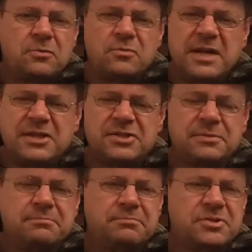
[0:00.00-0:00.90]

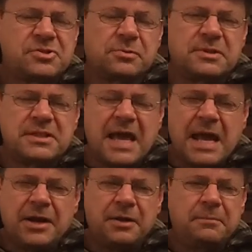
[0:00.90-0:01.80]
Raisin,
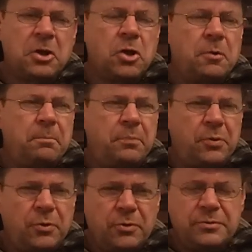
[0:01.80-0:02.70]
sultana,
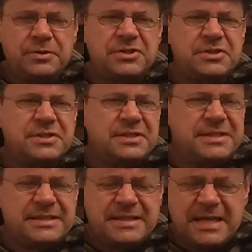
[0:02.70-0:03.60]
prunes,
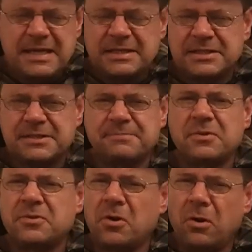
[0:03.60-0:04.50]
dates,
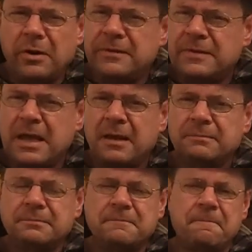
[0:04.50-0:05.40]
they're all in there,
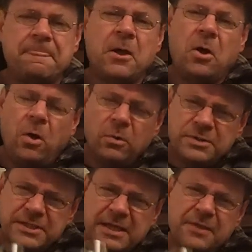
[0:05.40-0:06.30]

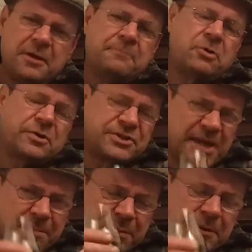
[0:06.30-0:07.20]
all together, not
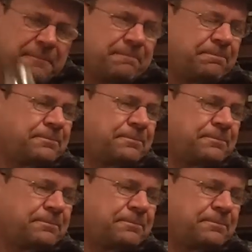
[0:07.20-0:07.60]
separate.